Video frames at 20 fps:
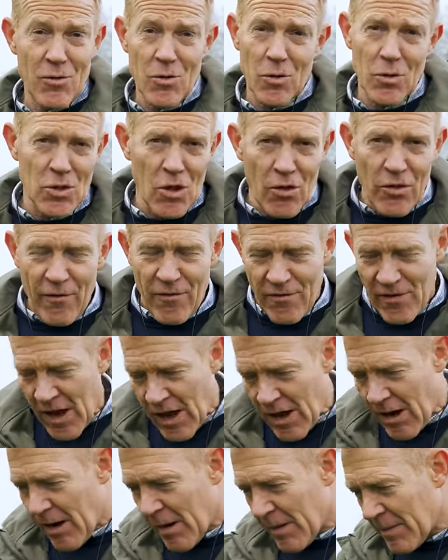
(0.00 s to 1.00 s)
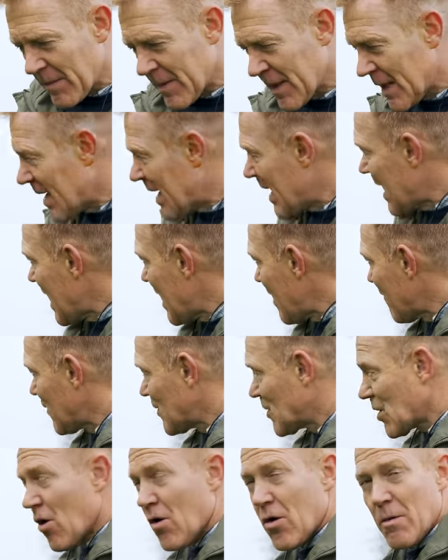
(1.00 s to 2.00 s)
course on the farm, if a
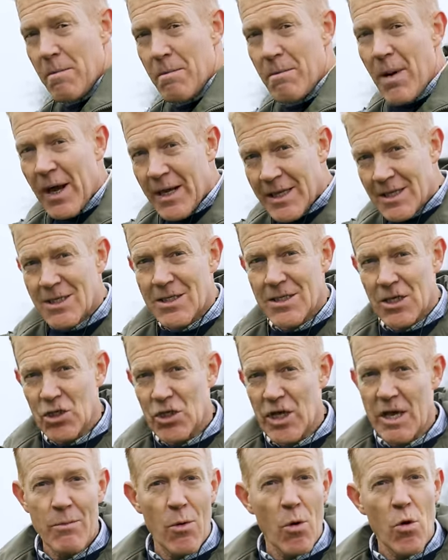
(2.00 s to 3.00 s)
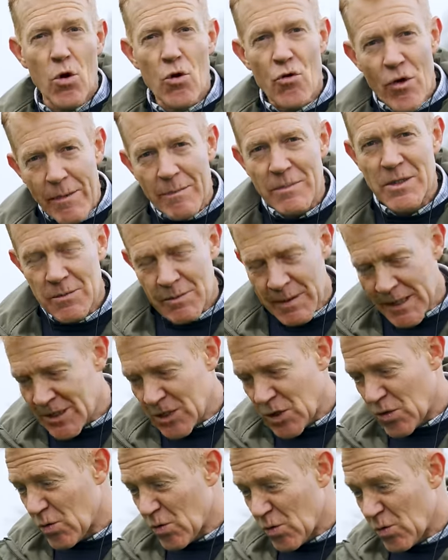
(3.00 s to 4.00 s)
dog bites the sheep or grips them, it's
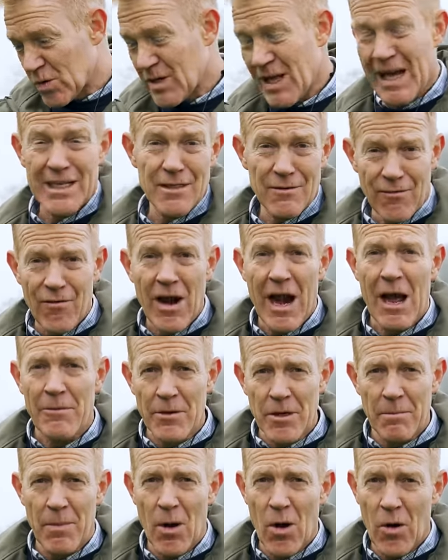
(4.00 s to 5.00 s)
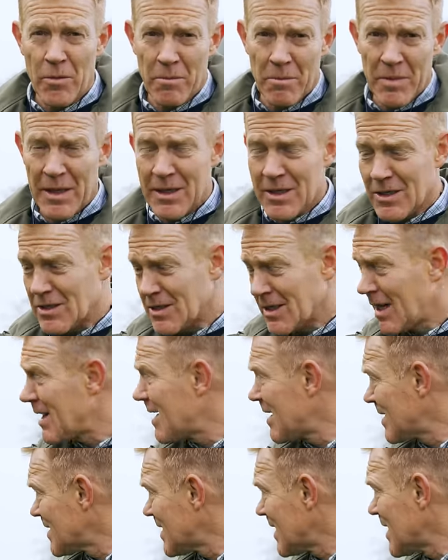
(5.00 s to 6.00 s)
called, that's frowned upon because the
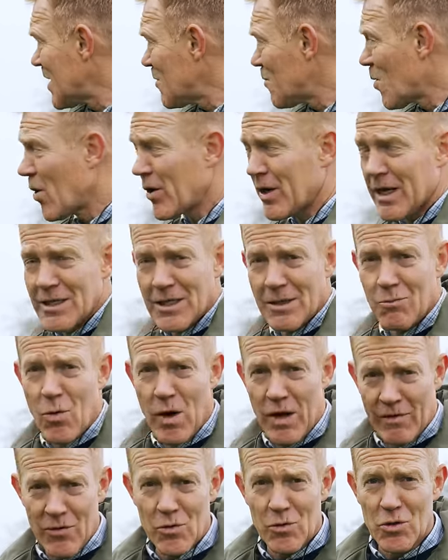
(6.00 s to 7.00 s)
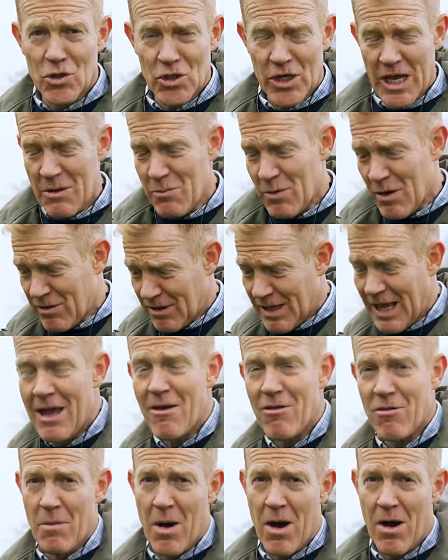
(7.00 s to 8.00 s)
last thing you want is a, one of your sheep with
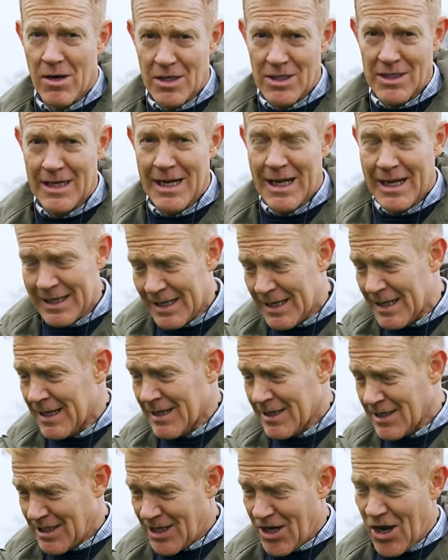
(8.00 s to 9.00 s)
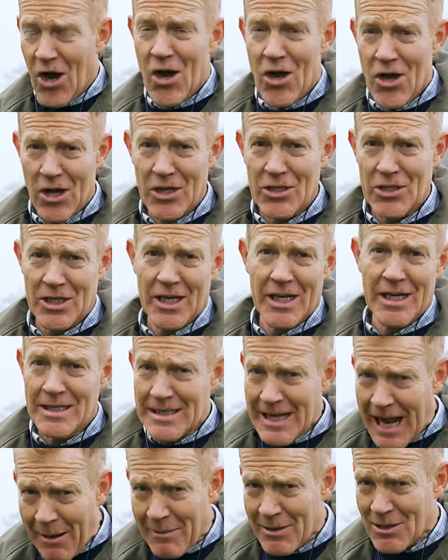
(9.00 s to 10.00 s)
teeth marks in it because it hurts it and
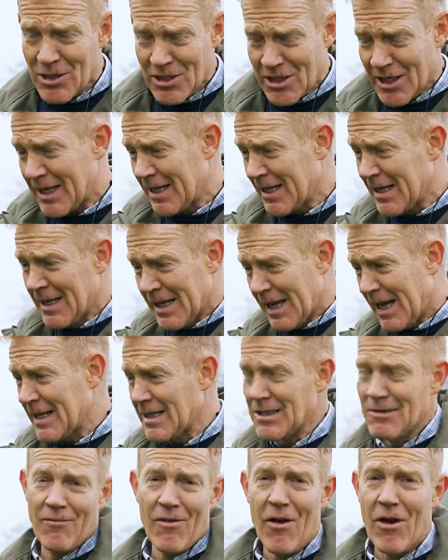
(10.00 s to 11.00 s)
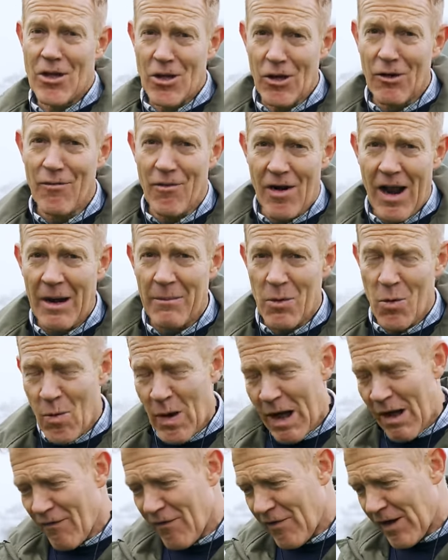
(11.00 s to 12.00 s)
damages it and isn't very good for animal
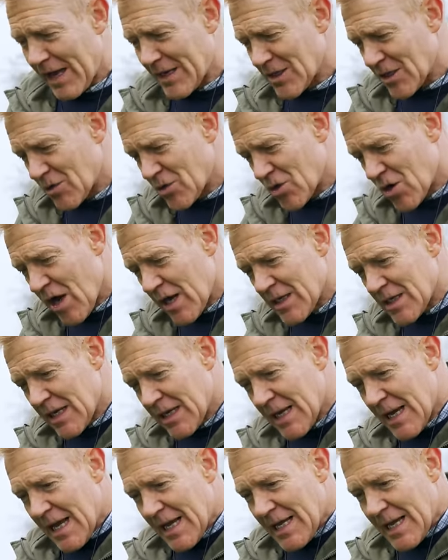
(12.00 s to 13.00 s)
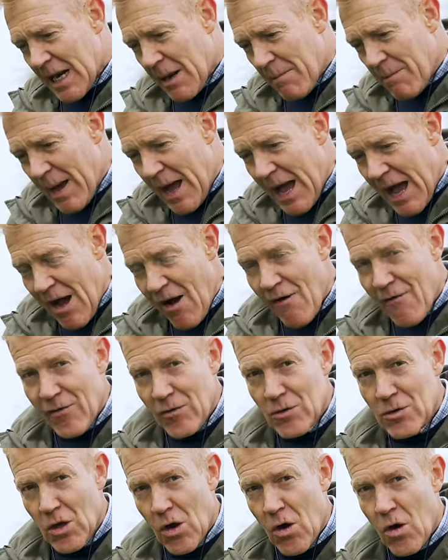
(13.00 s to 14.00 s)
welfare. So trying to get a
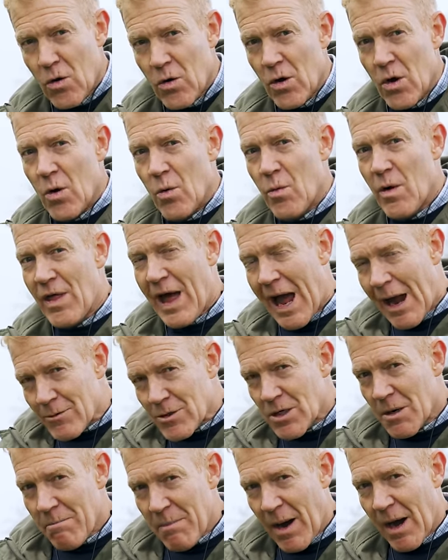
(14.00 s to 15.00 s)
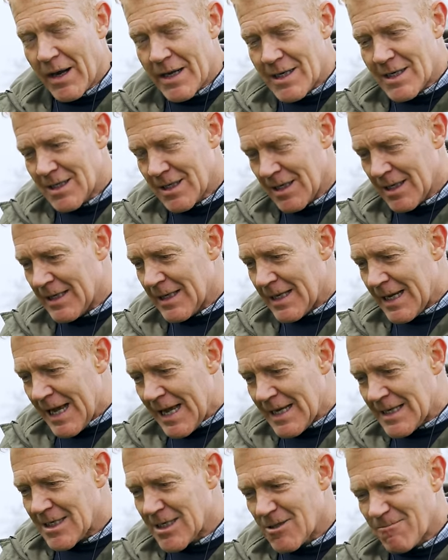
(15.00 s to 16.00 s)
powerful dog without a bite
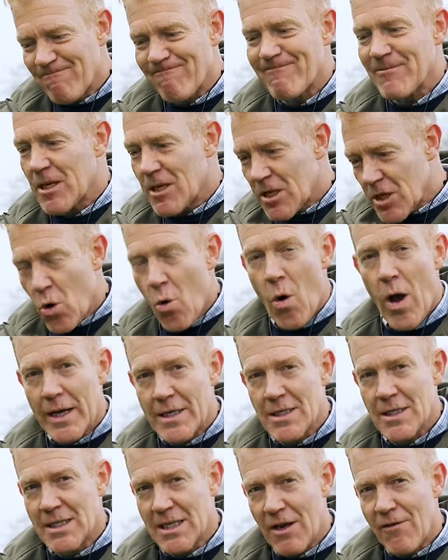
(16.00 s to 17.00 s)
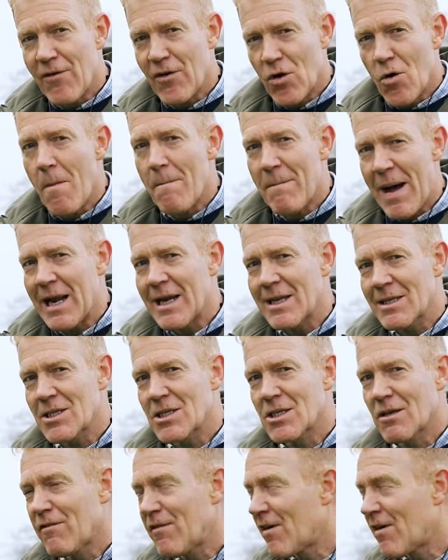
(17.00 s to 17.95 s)
is quite a difficult balance to